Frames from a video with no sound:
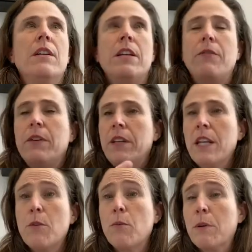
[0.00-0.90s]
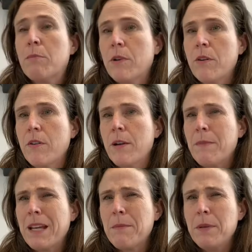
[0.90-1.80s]
If you need it
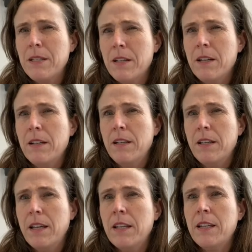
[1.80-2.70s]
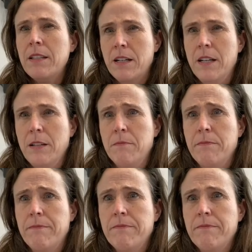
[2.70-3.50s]
reprogrammed, that can be done at any time.